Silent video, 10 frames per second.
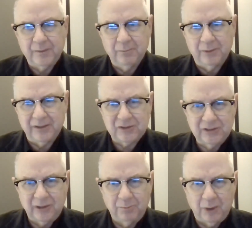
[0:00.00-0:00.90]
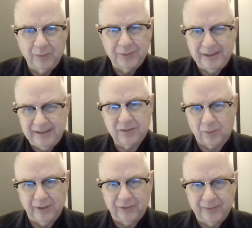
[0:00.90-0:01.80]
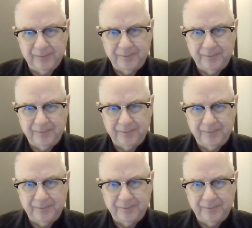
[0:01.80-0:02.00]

but it still both had increased.